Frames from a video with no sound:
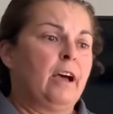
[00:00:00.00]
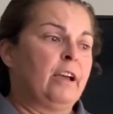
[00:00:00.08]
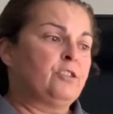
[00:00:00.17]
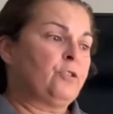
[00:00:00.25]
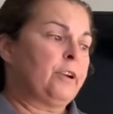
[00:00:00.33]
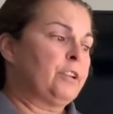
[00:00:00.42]

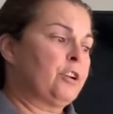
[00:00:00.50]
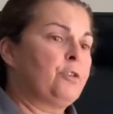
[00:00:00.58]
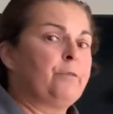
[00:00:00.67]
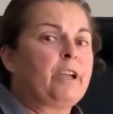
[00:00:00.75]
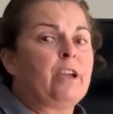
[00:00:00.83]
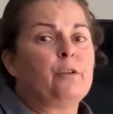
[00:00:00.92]
I try to
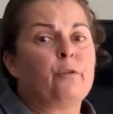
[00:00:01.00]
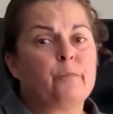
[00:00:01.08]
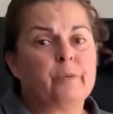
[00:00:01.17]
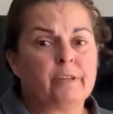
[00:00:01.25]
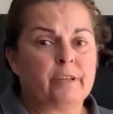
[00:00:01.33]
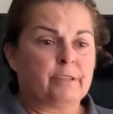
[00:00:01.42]
create
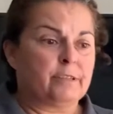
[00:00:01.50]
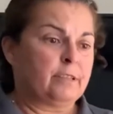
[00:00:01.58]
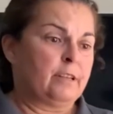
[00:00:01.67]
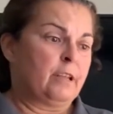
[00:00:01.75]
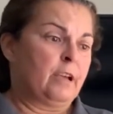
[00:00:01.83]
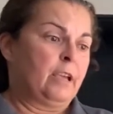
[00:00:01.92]
openings
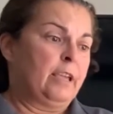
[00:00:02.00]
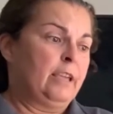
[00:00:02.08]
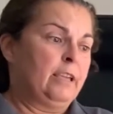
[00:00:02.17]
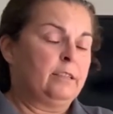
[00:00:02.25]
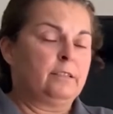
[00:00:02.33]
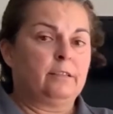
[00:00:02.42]
and I
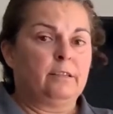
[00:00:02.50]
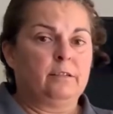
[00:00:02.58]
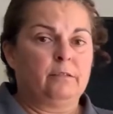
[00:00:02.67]
hit